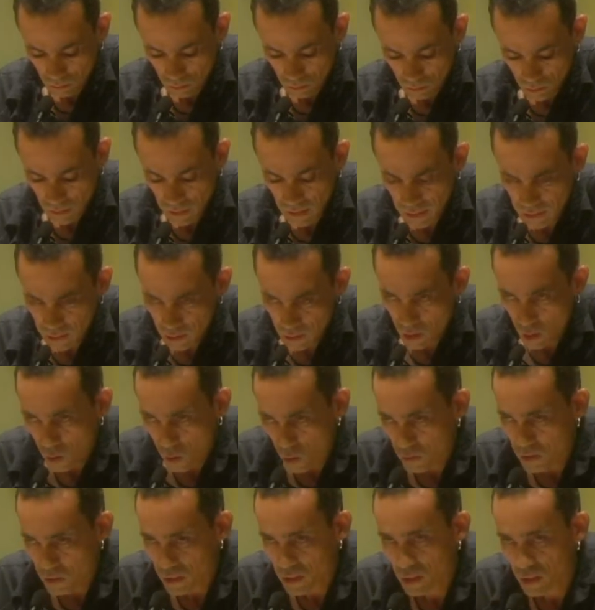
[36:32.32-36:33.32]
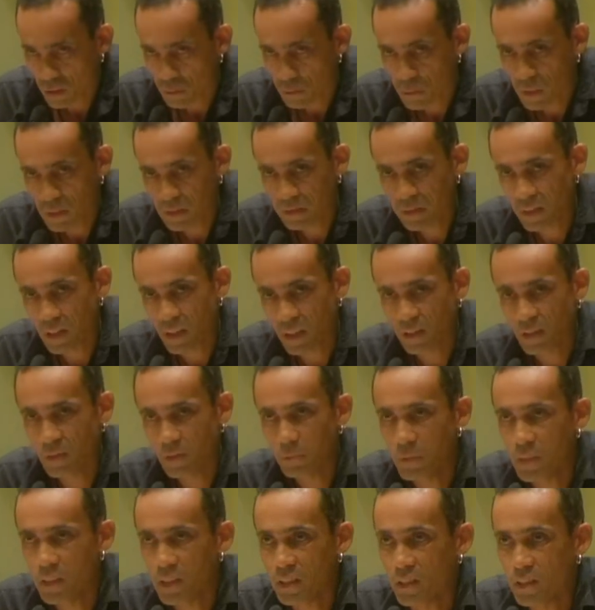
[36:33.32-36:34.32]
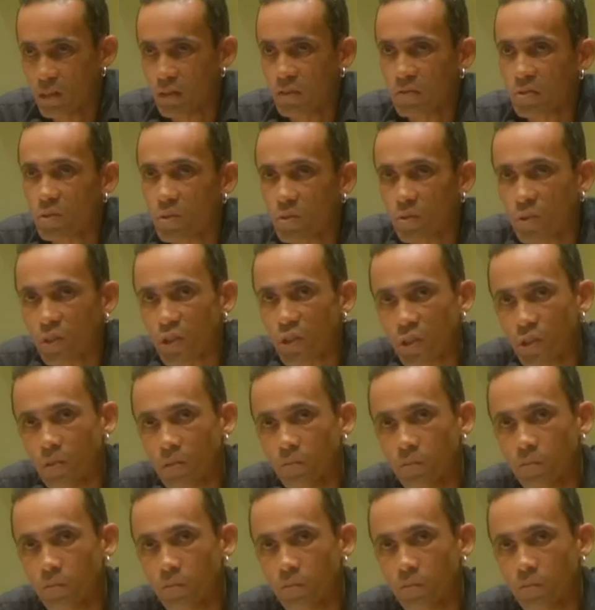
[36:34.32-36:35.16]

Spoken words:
that oversimplify the meaning of torture.